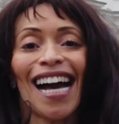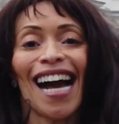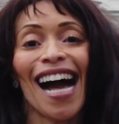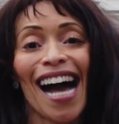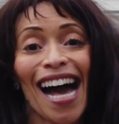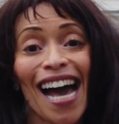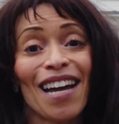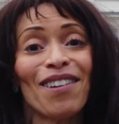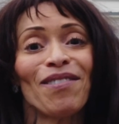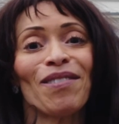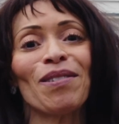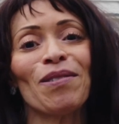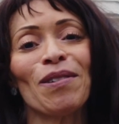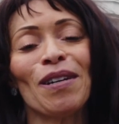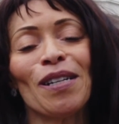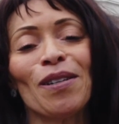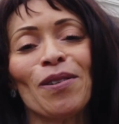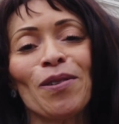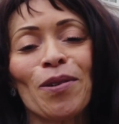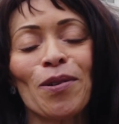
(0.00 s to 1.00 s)
Hi
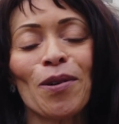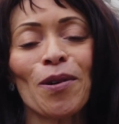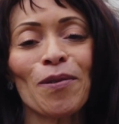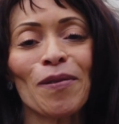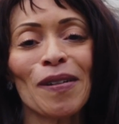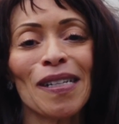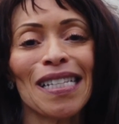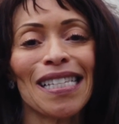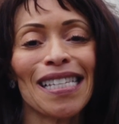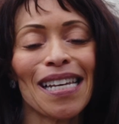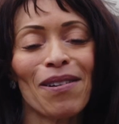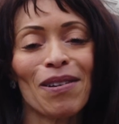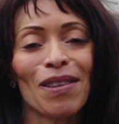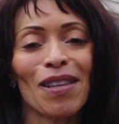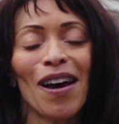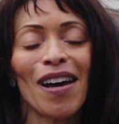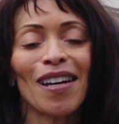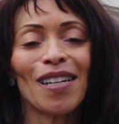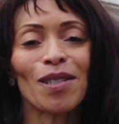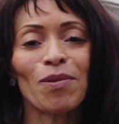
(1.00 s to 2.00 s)
everyone, Ugo Arinzeh with
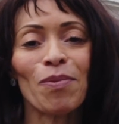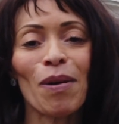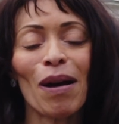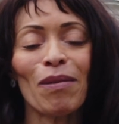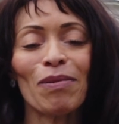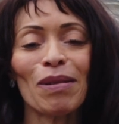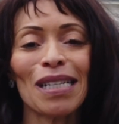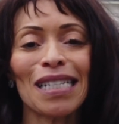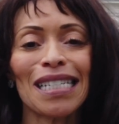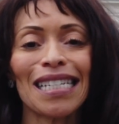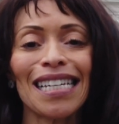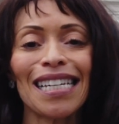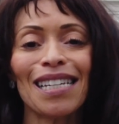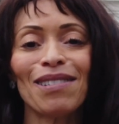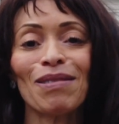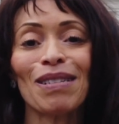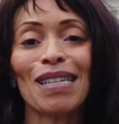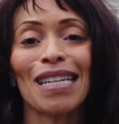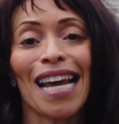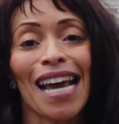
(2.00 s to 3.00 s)
Onyx Property
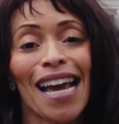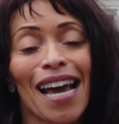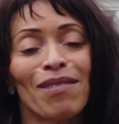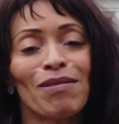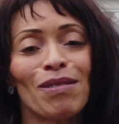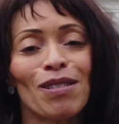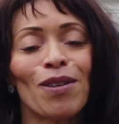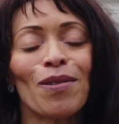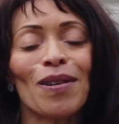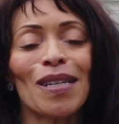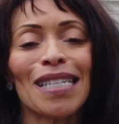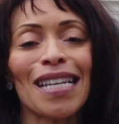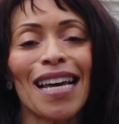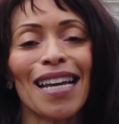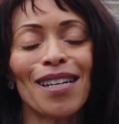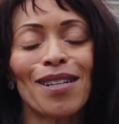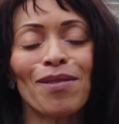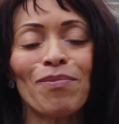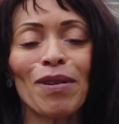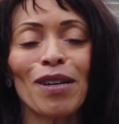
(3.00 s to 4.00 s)
Team. Today I'm so
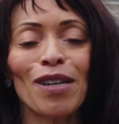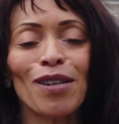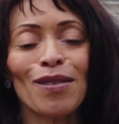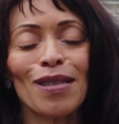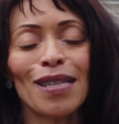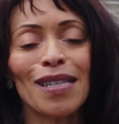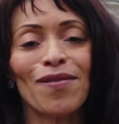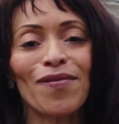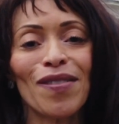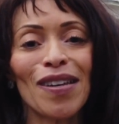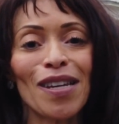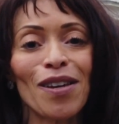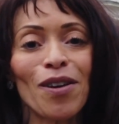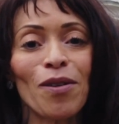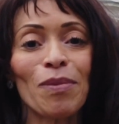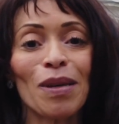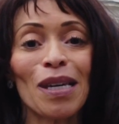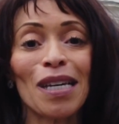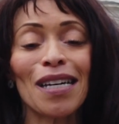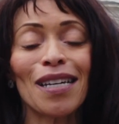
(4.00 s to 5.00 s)
excited to bring you this video
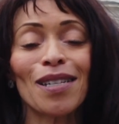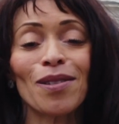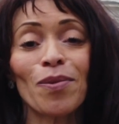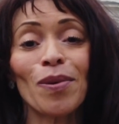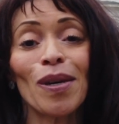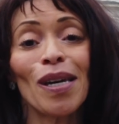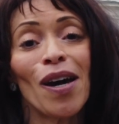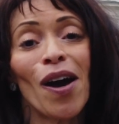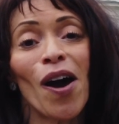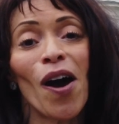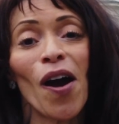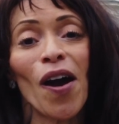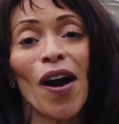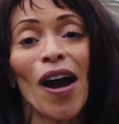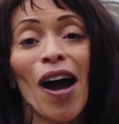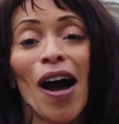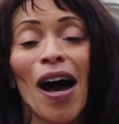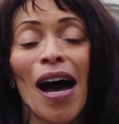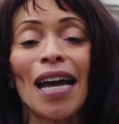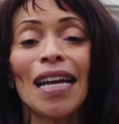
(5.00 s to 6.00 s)
because we are
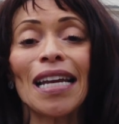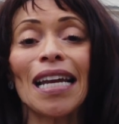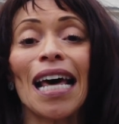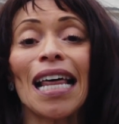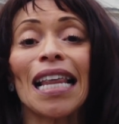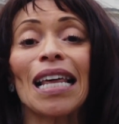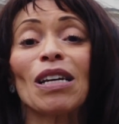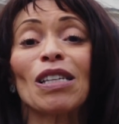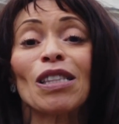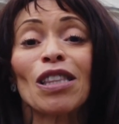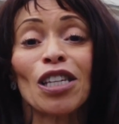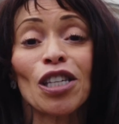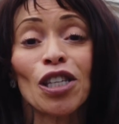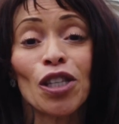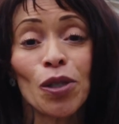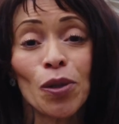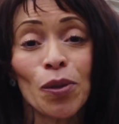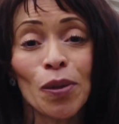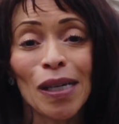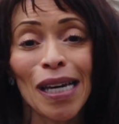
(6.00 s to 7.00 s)
on the
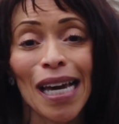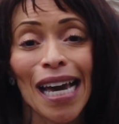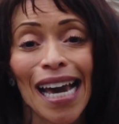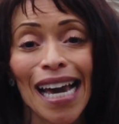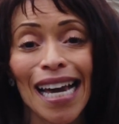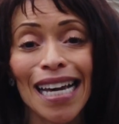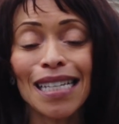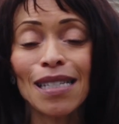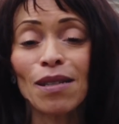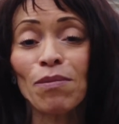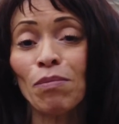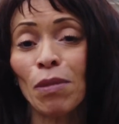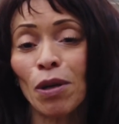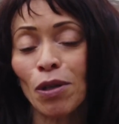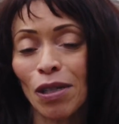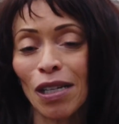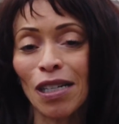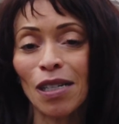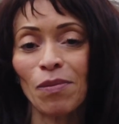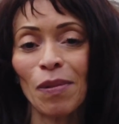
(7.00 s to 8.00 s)
UK's
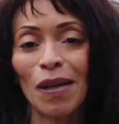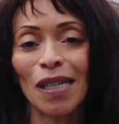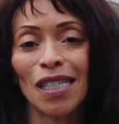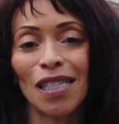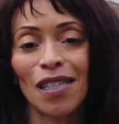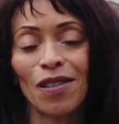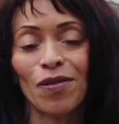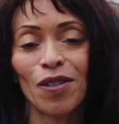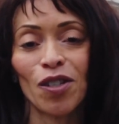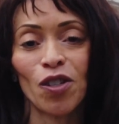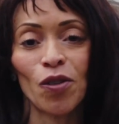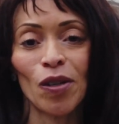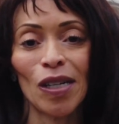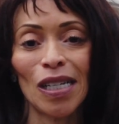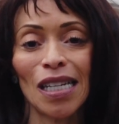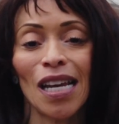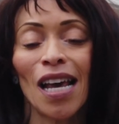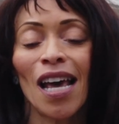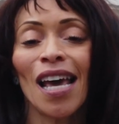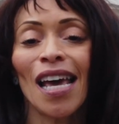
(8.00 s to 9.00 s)
most expensive
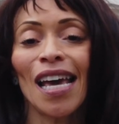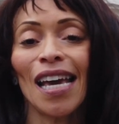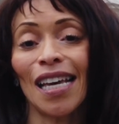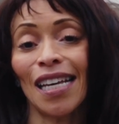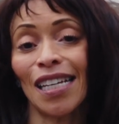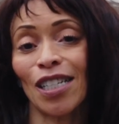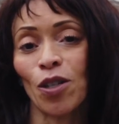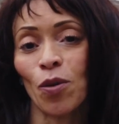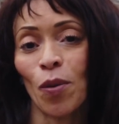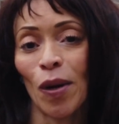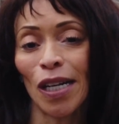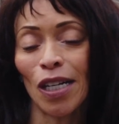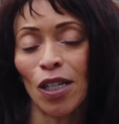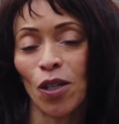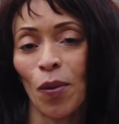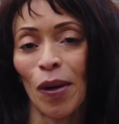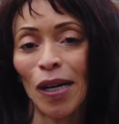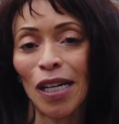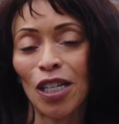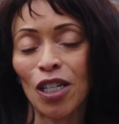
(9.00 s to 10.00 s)
street in
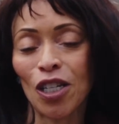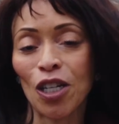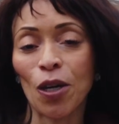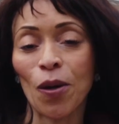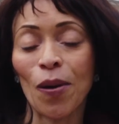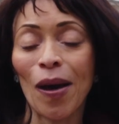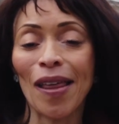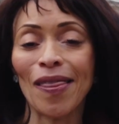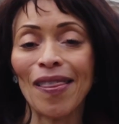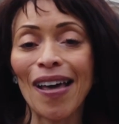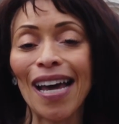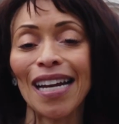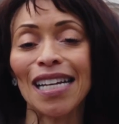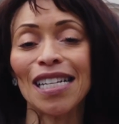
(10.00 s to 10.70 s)
2022, and that